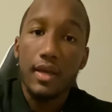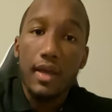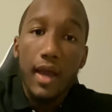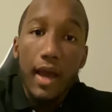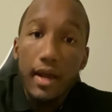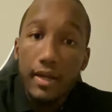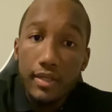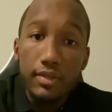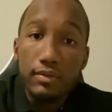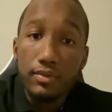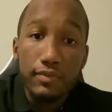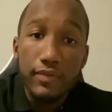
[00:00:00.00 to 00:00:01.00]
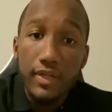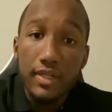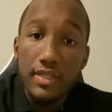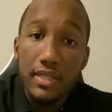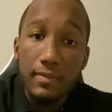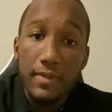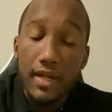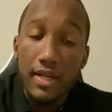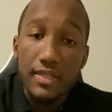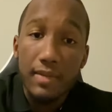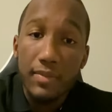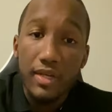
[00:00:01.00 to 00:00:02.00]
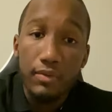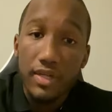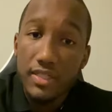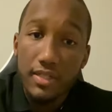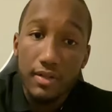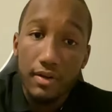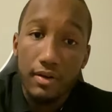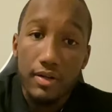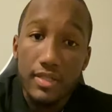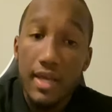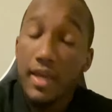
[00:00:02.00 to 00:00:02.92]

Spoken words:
How can you defeat a team that has that many rushing yards?